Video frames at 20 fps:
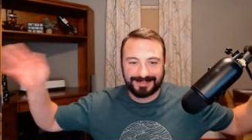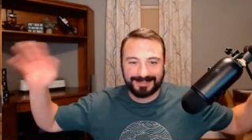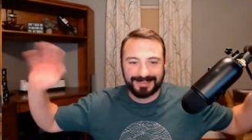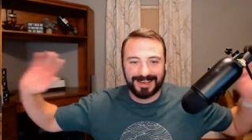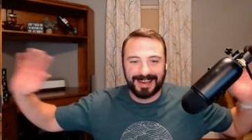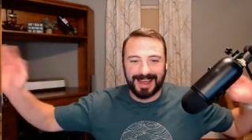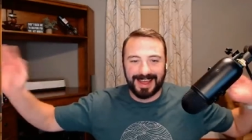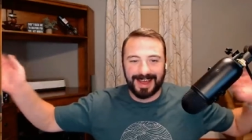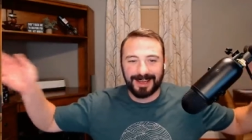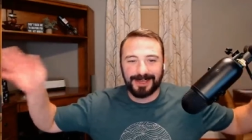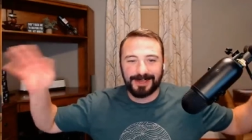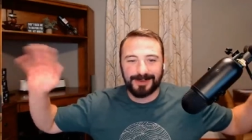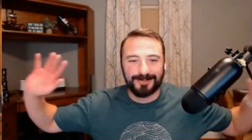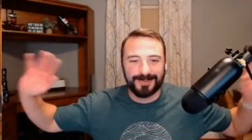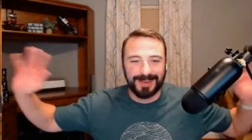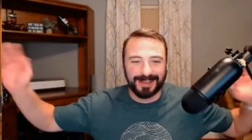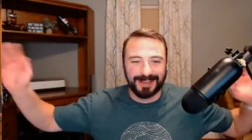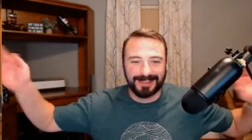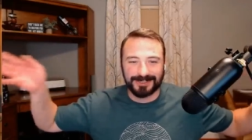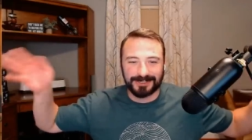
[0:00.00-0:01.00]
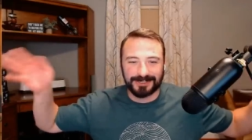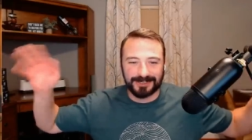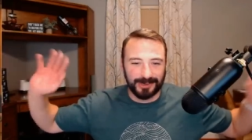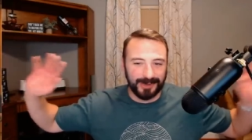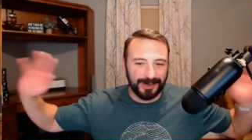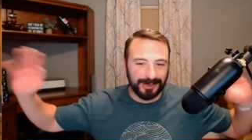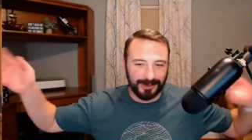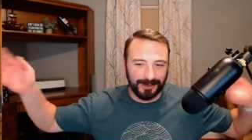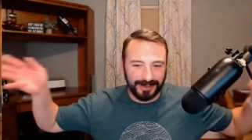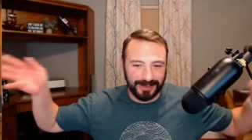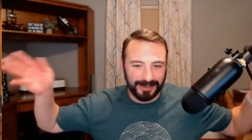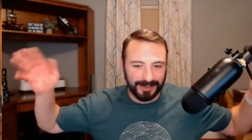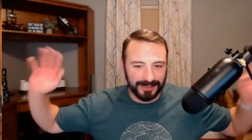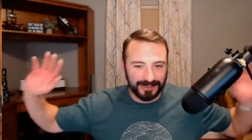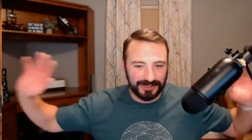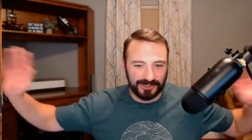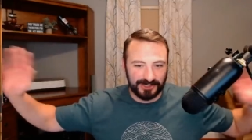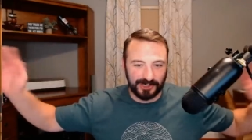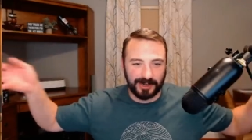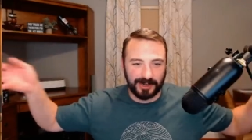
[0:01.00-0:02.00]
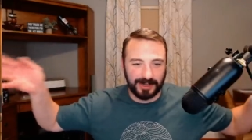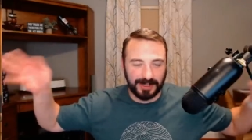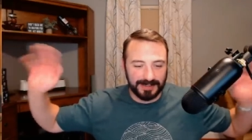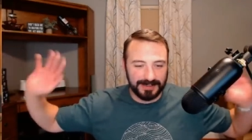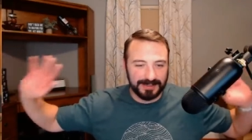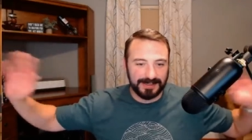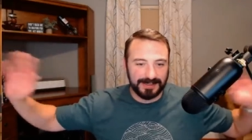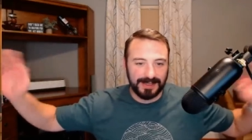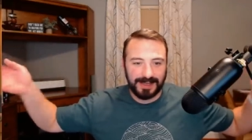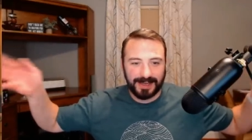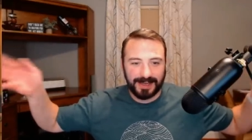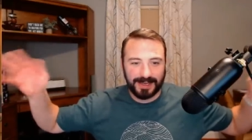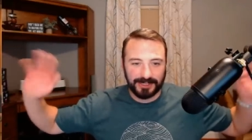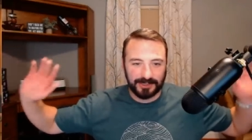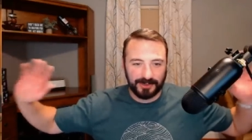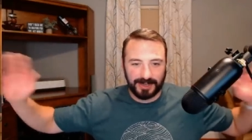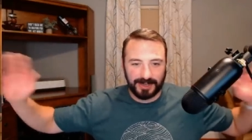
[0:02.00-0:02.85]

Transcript: now you've got the jury looking at a circus and